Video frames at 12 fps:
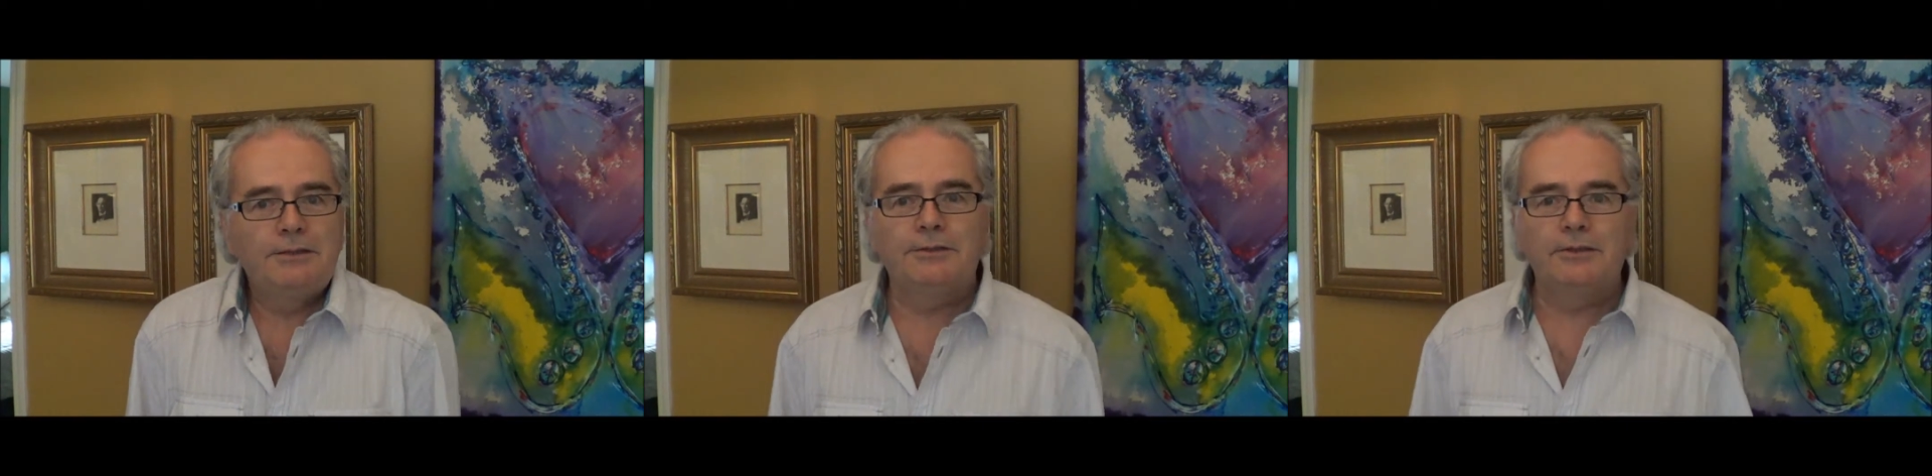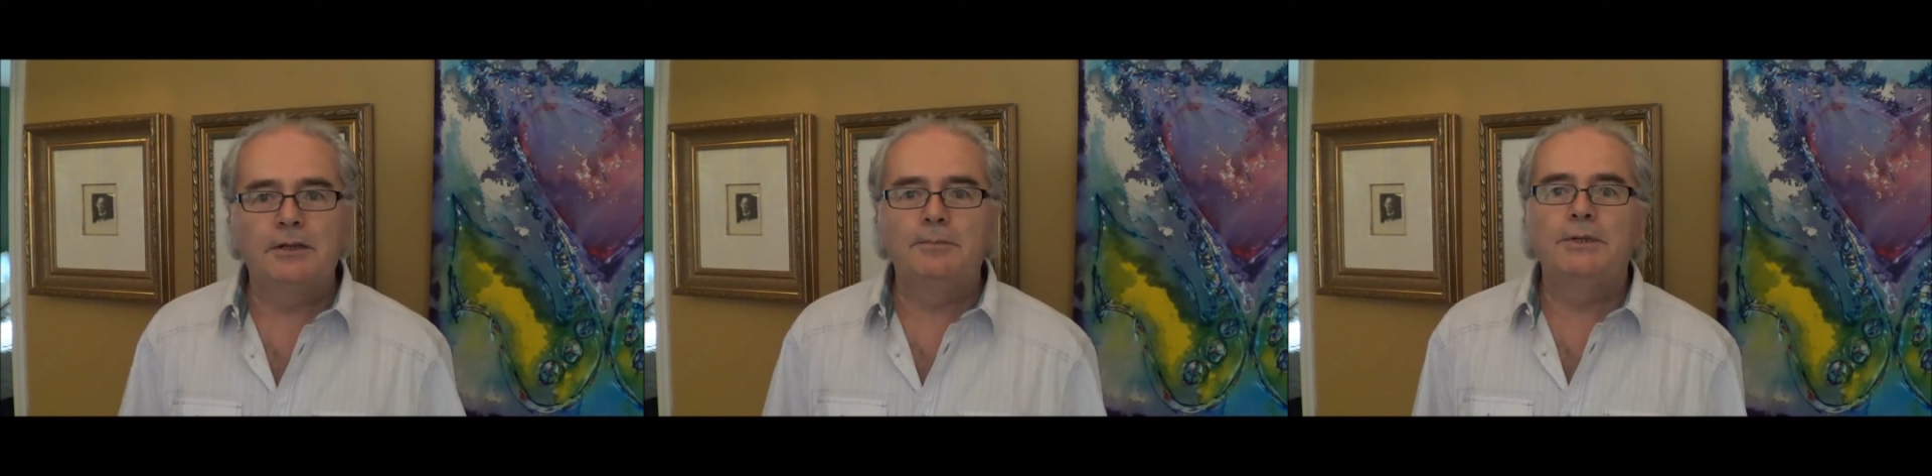their
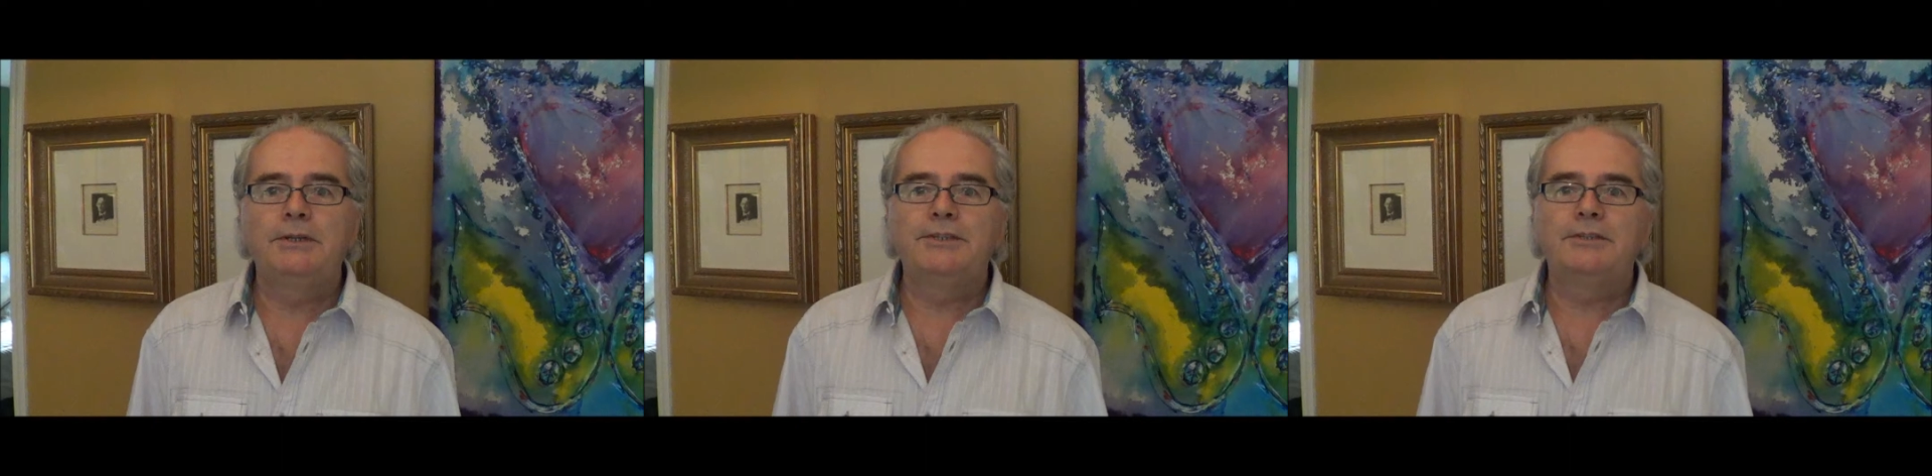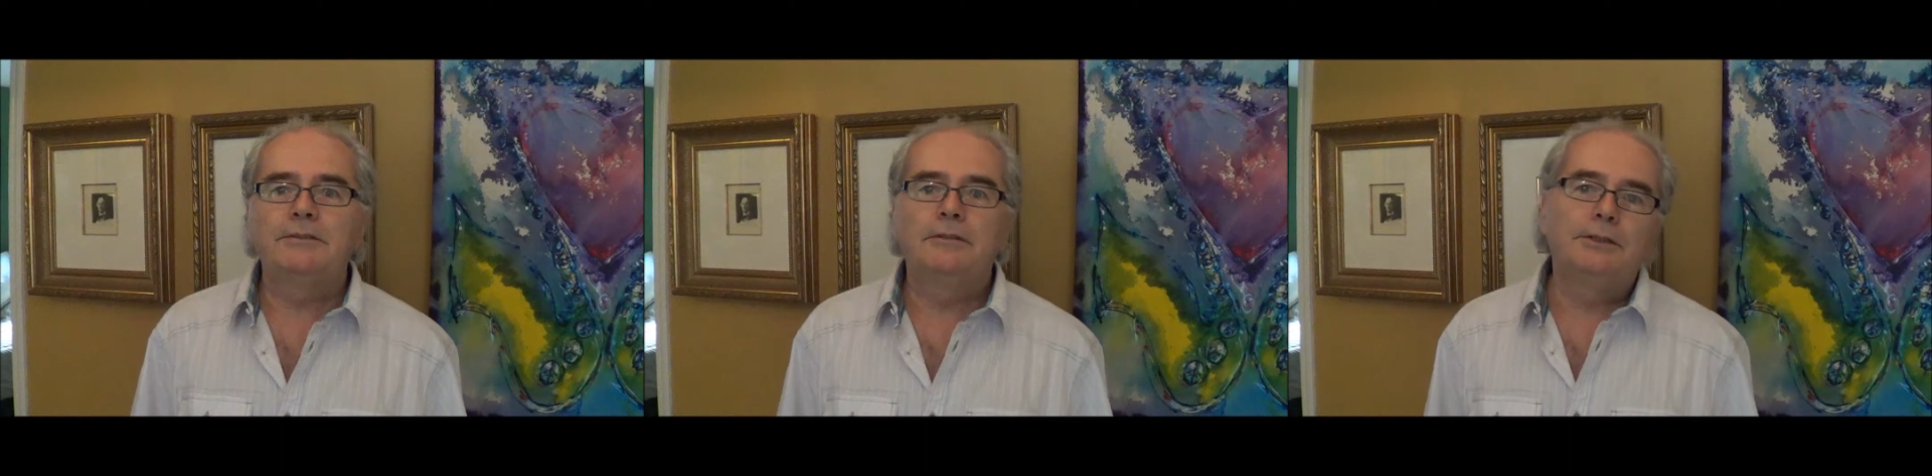
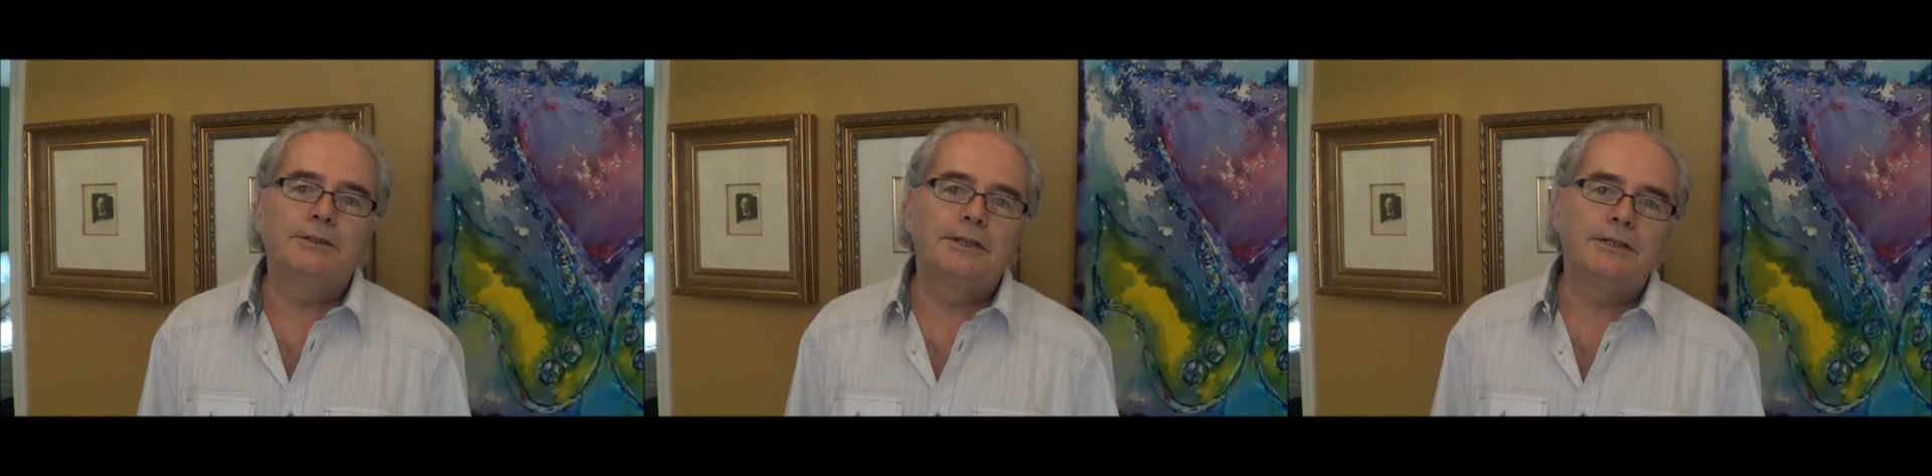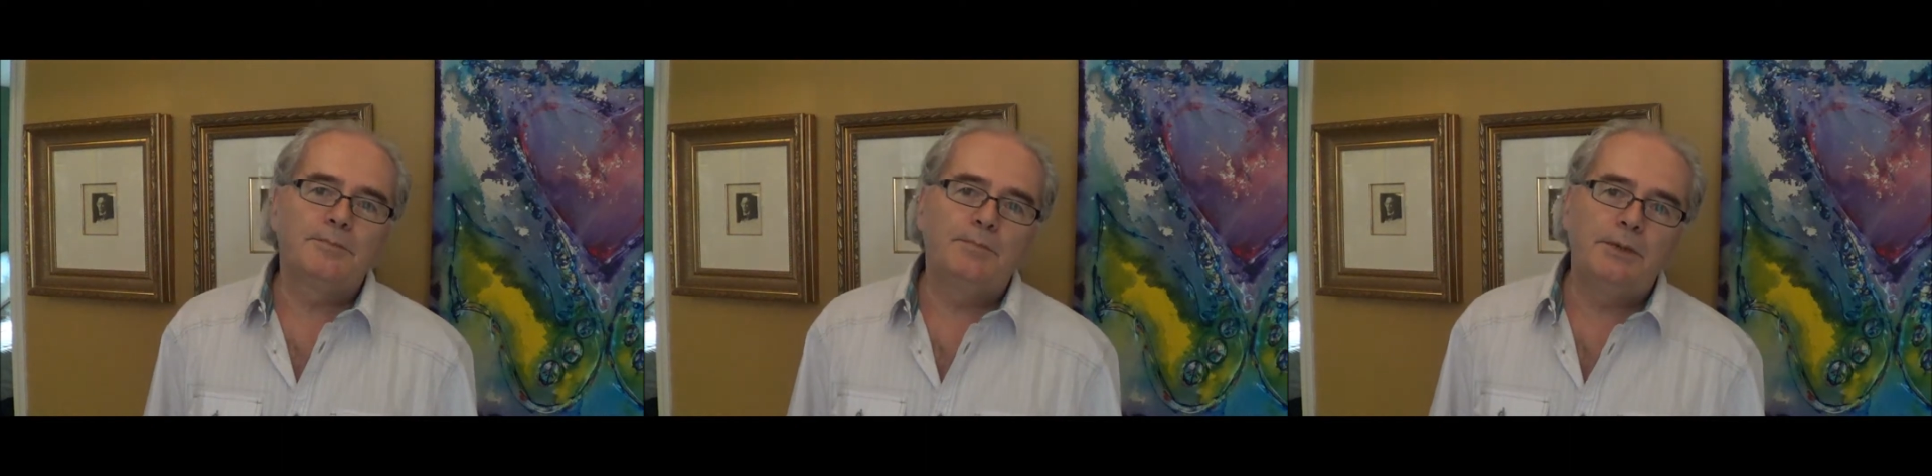companies look
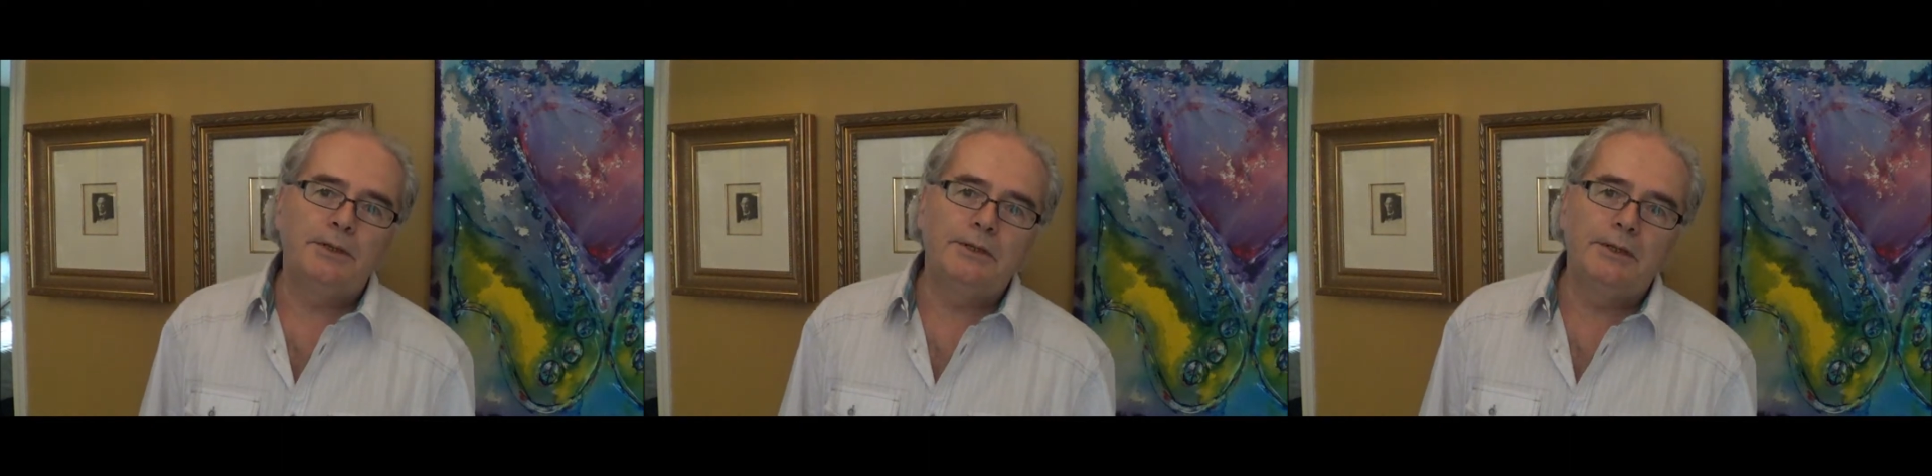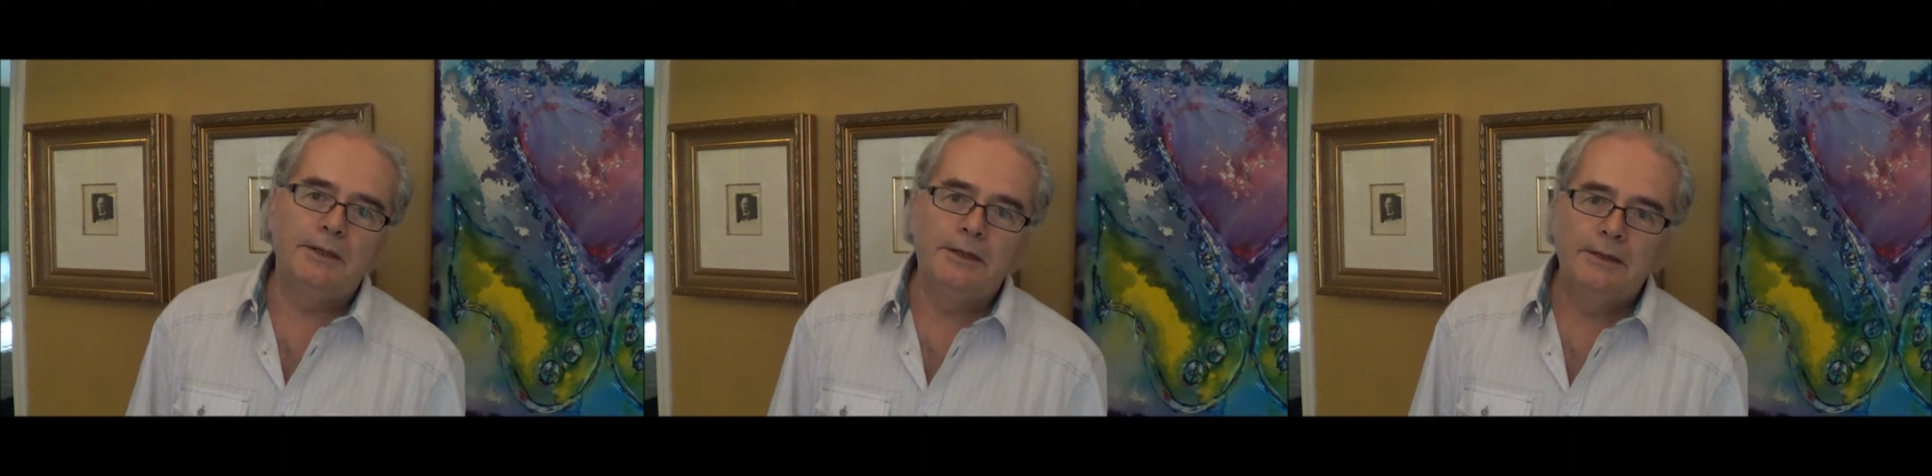as big